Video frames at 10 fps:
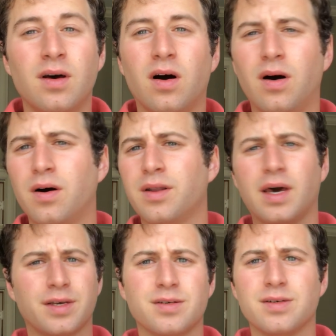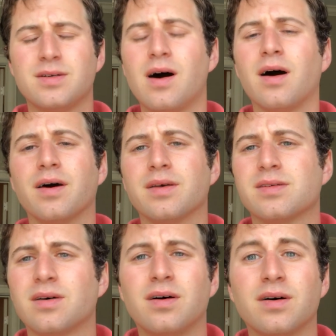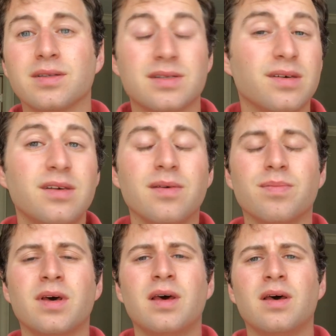on exercise, on sleep.